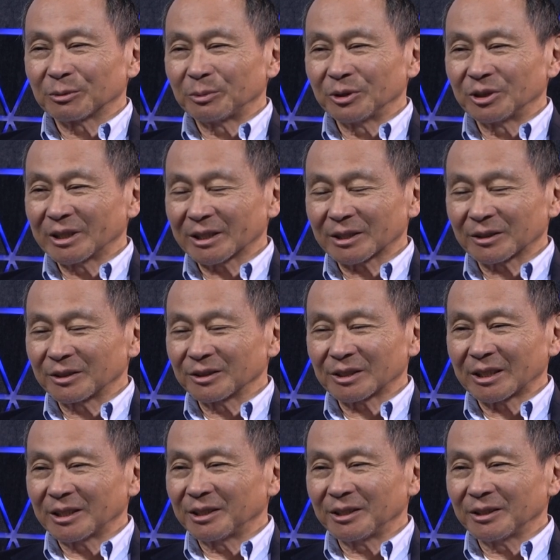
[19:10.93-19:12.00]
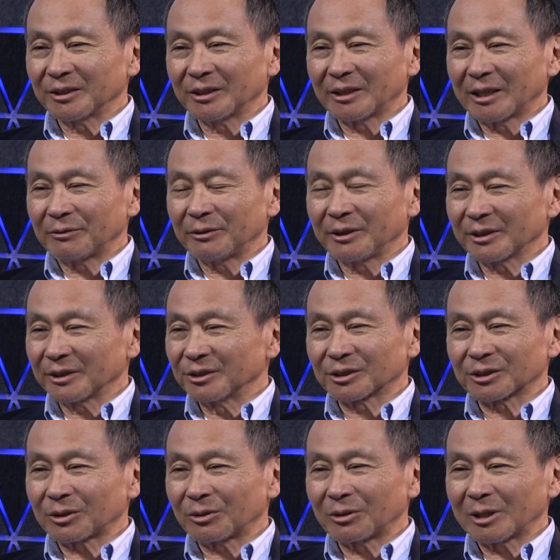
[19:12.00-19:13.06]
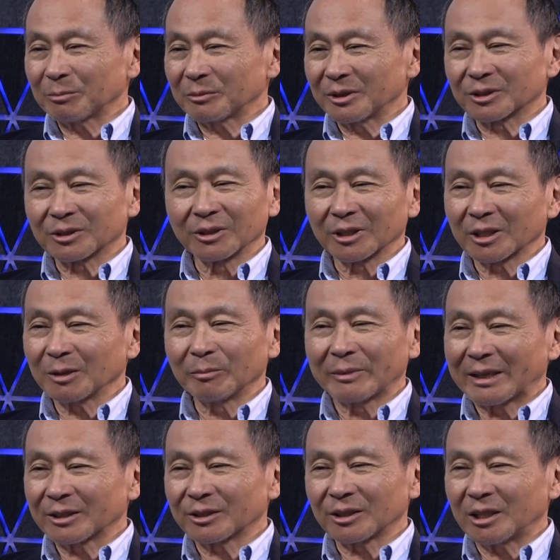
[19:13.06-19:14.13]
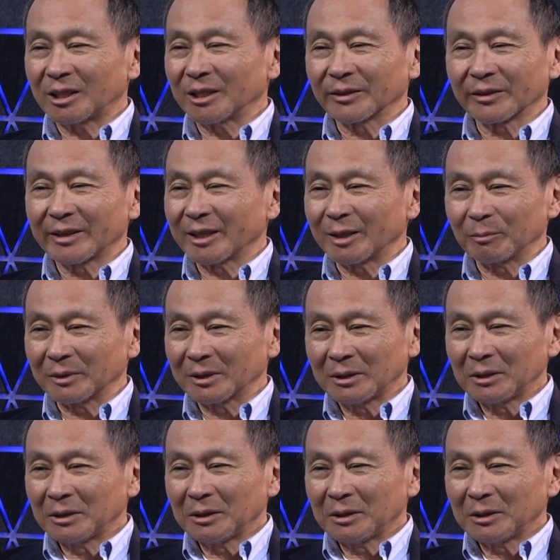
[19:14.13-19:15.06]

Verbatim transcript: to project this idea that everything is corrupt, it's going to come back to haunt them,